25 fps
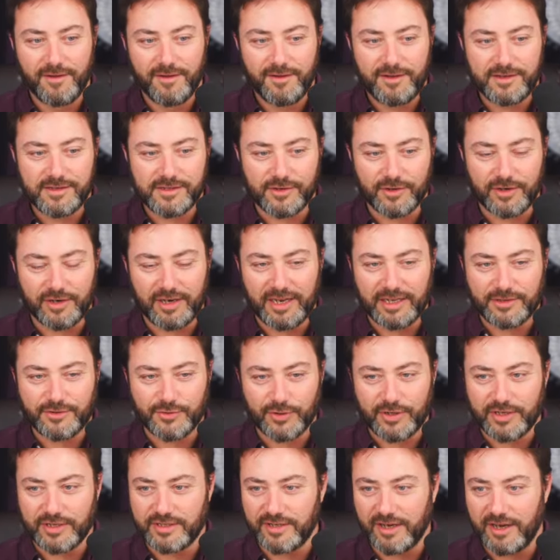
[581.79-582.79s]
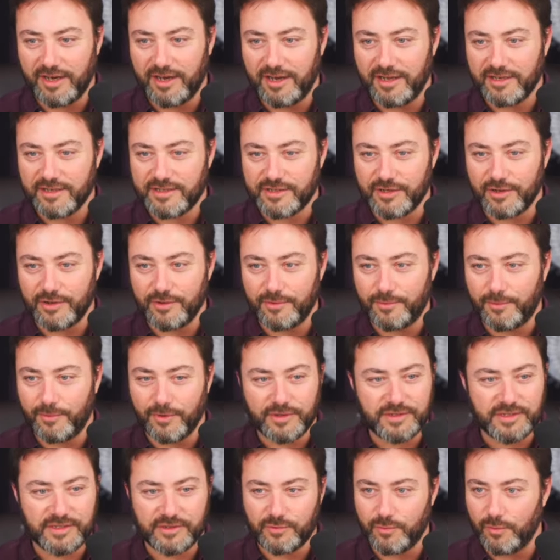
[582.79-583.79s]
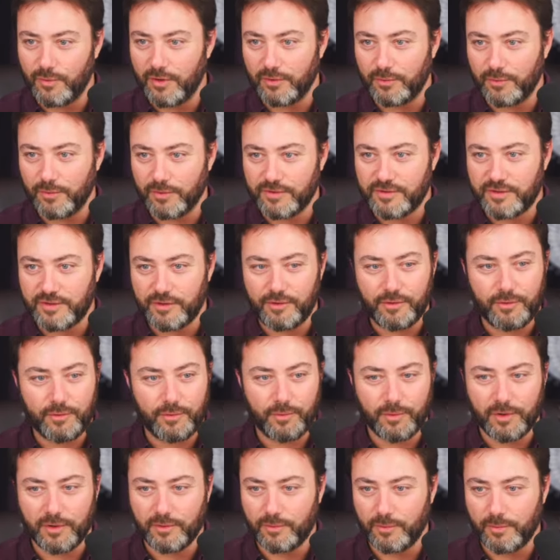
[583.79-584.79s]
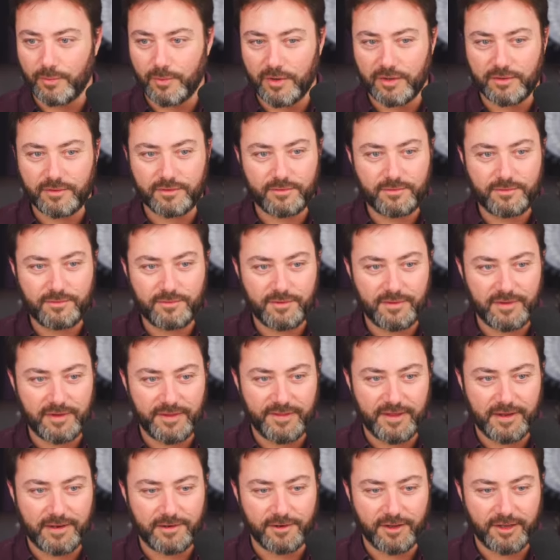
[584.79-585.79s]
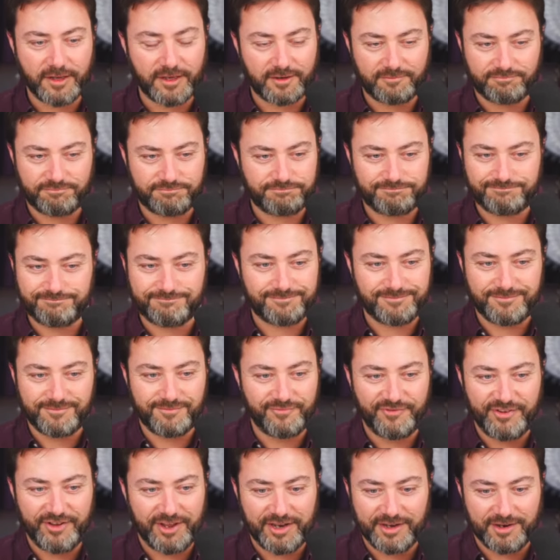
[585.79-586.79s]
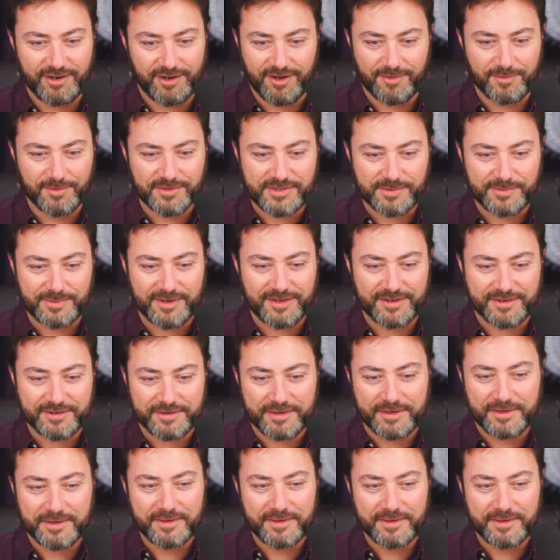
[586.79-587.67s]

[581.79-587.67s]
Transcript: he's got an electric guitar. So what is this, World War II, World War One, and then like Vietnam or something, I don't know.